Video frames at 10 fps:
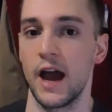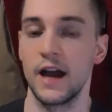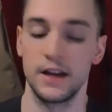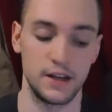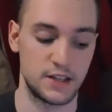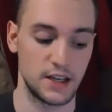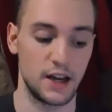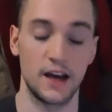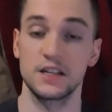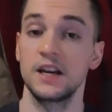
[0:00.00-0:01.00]
And
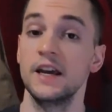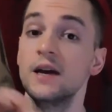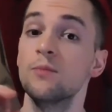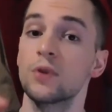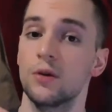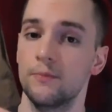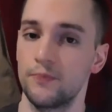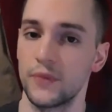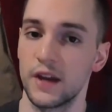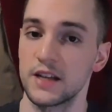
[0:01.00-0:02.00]
it has an emblem.
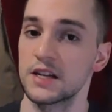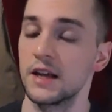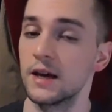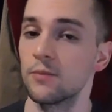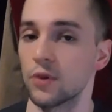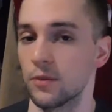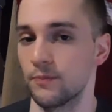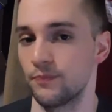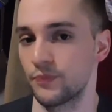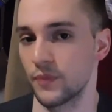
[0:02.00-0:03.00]
It has an emblem,